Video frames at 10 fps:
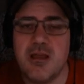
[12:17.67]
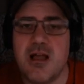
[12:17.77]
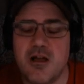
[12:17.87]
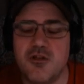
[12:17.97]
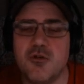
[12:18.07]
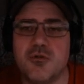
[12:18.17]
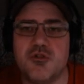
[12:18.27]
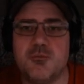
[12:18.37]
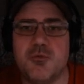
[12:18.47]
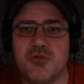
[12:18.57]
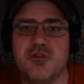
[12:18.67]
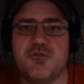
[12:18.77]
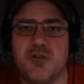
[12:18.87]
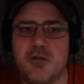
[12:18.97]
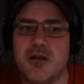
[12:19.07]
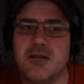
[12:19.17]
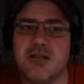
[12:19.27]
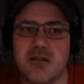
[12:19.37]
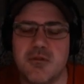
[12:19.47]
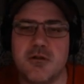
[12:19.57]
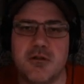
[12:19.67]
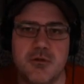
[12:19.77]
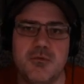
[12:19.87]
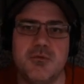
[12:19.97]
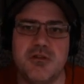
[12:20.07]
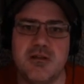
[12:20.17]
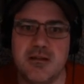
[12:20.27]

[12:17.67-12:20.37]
how you were supposed to figure out some of the clues